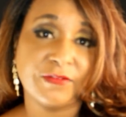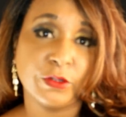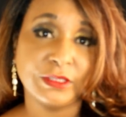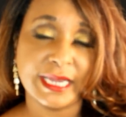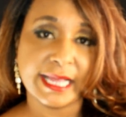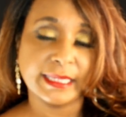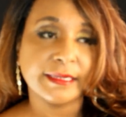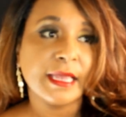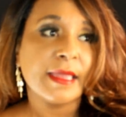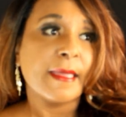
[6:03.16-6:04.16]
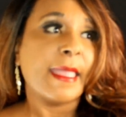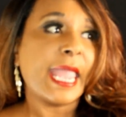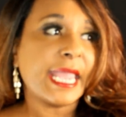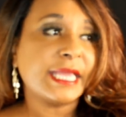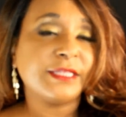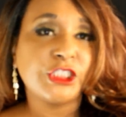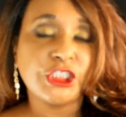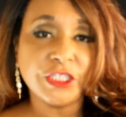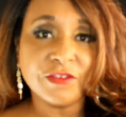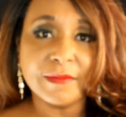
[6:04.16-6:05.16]
of her talent. And
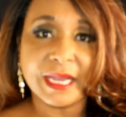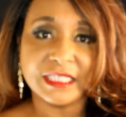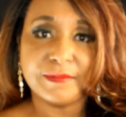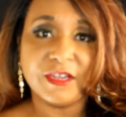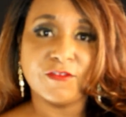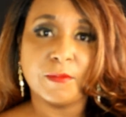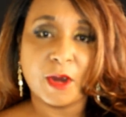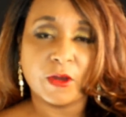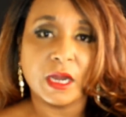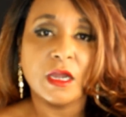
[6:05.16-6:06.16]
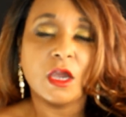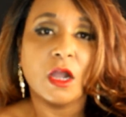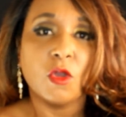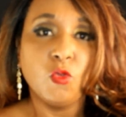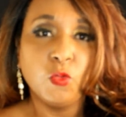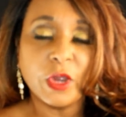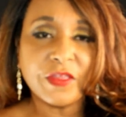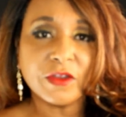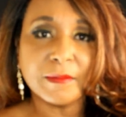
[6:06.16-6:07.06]
she reminds me of Amara. Whether